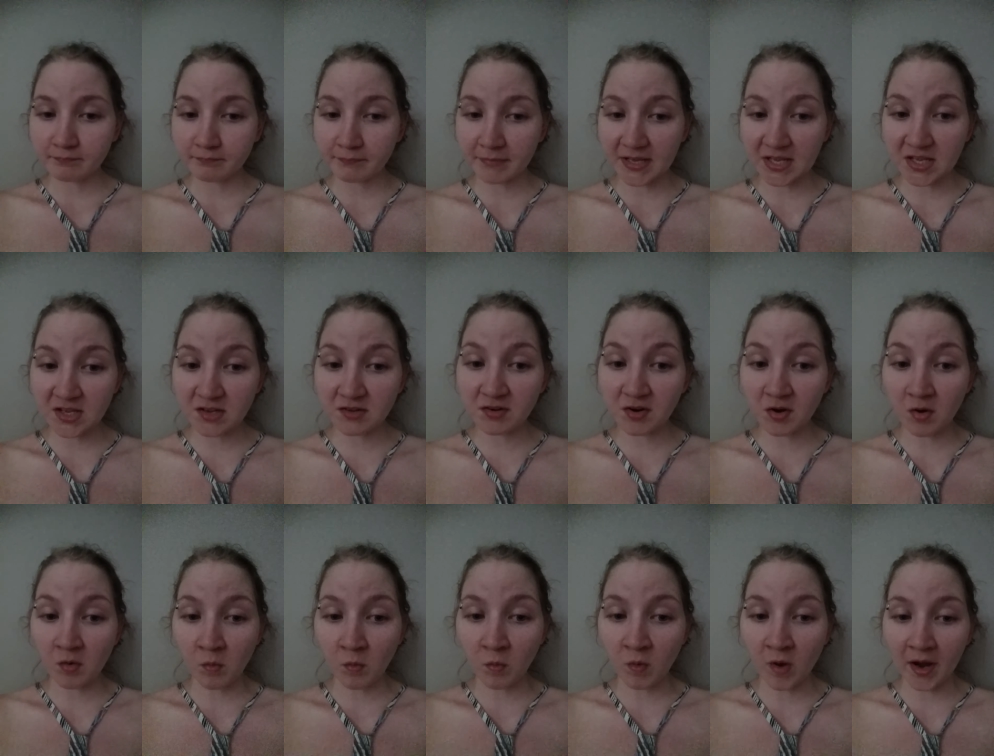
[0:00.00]
But you
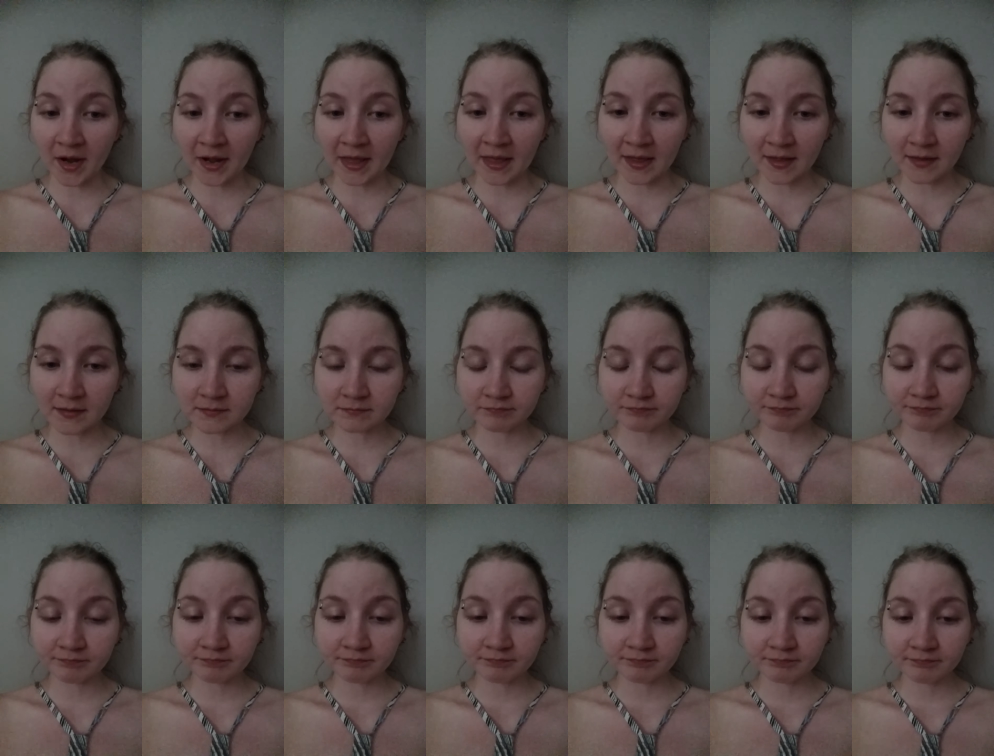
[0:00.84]
don't want it.
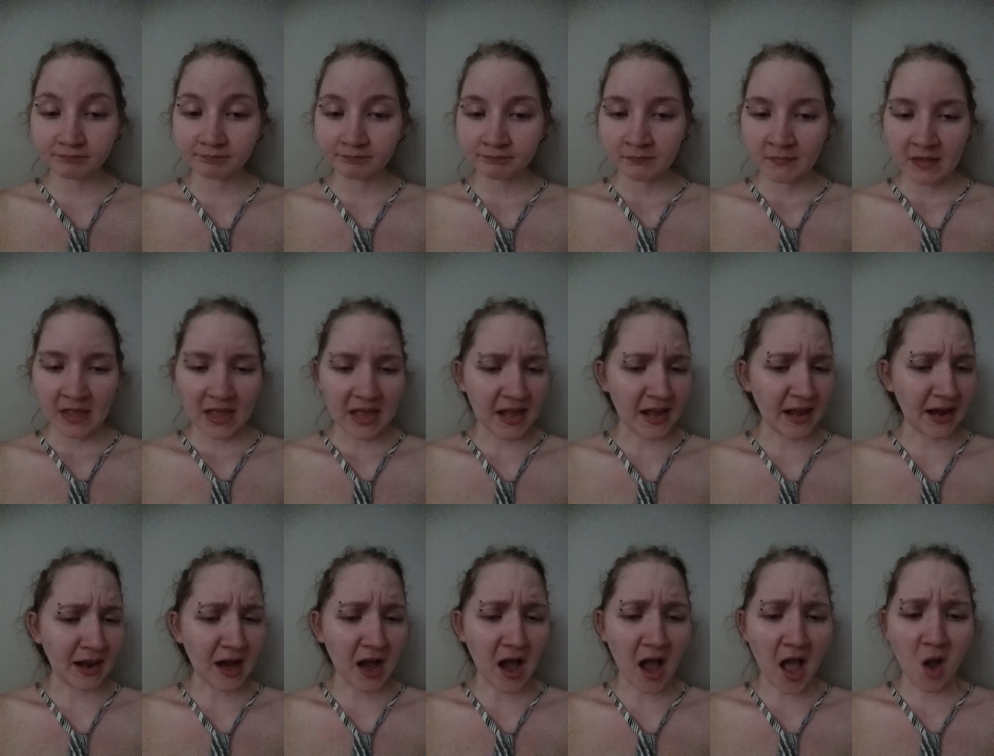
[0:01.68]

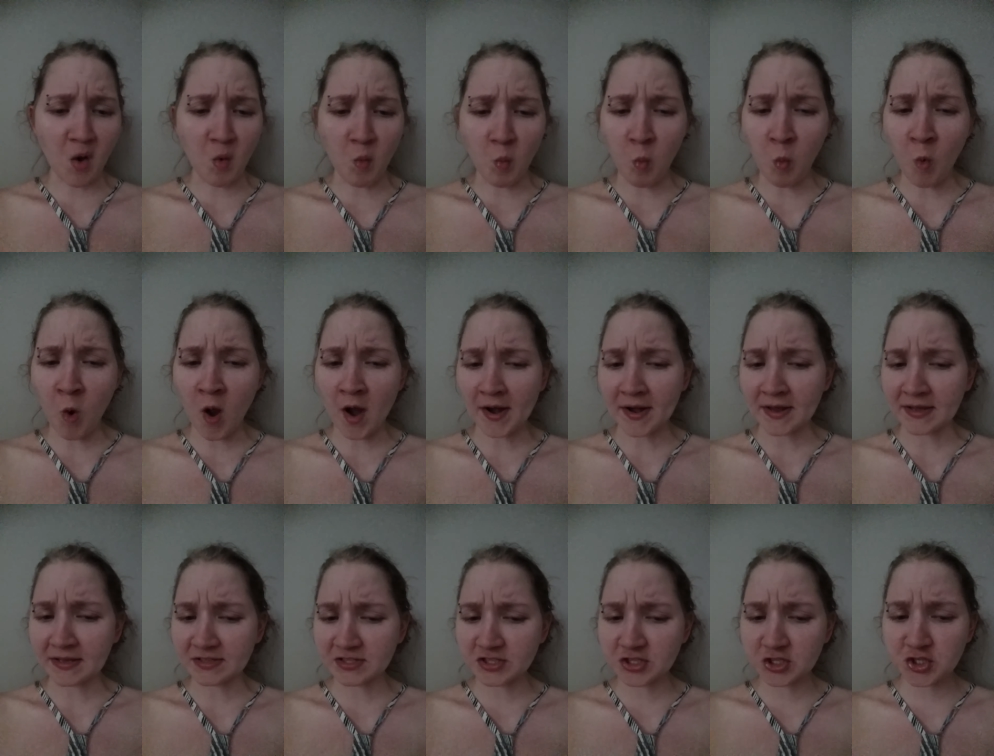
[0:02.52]
And I want
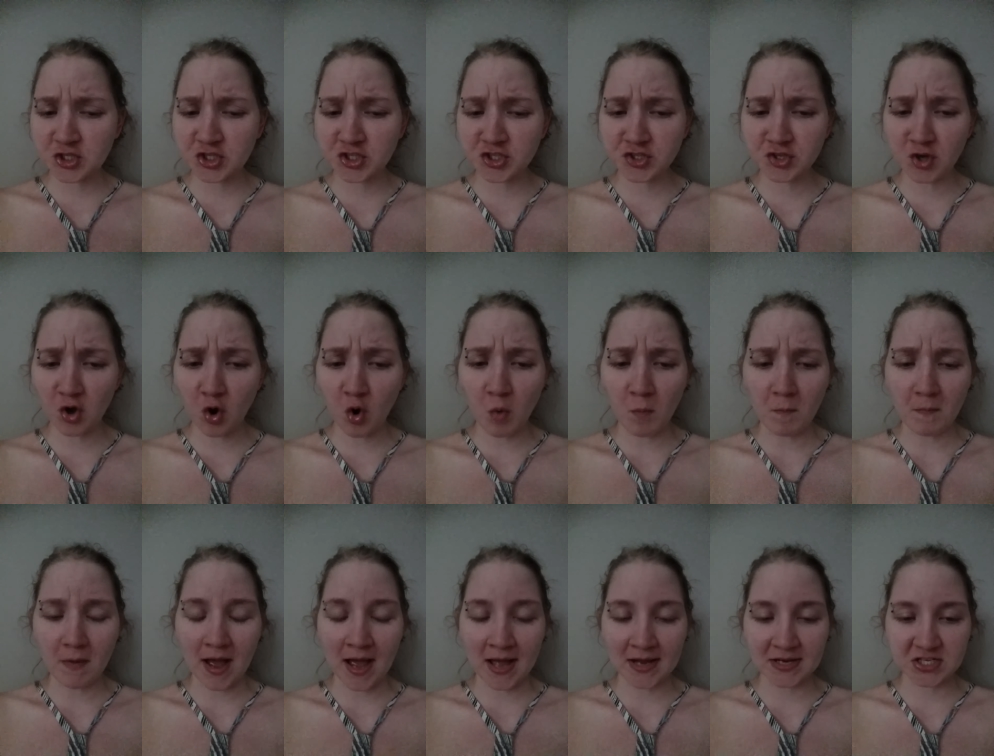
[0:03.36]
it so
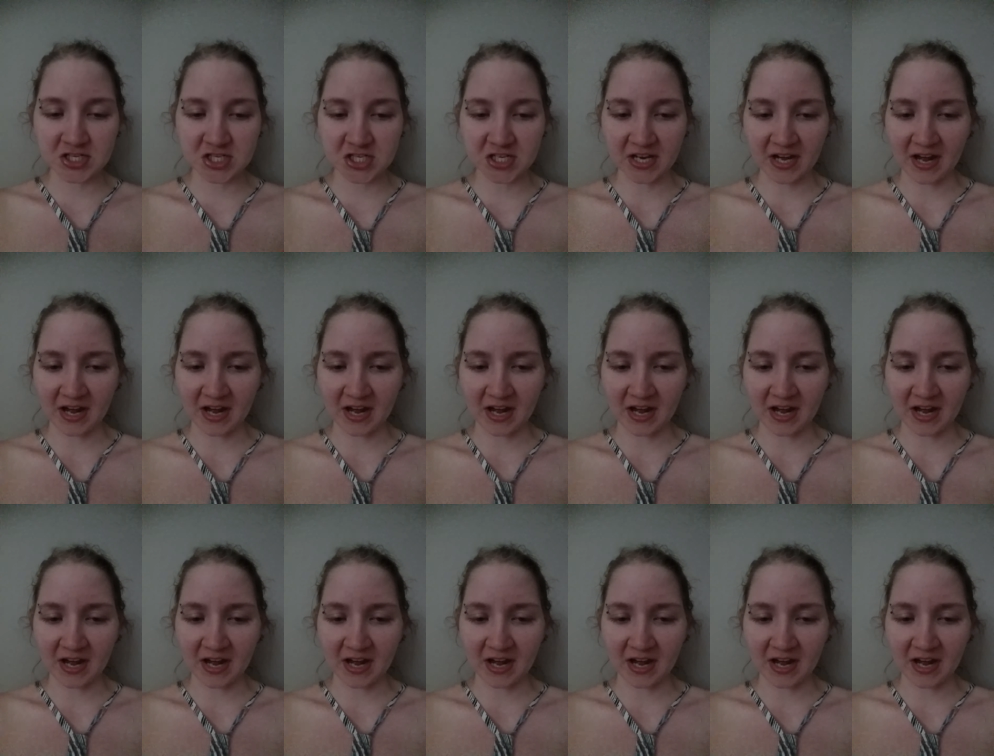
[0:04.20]
much.